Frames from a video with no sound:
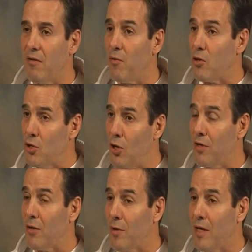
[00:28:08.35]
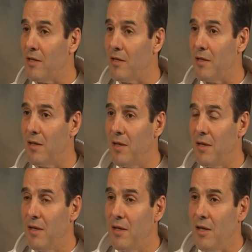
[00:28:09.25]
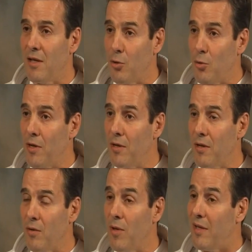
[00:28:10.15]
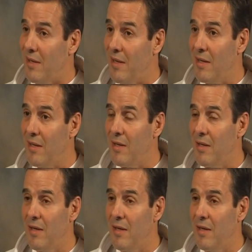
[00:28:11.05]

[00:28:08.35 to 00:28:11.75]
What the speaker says: If it was not the Gracie doing what they did,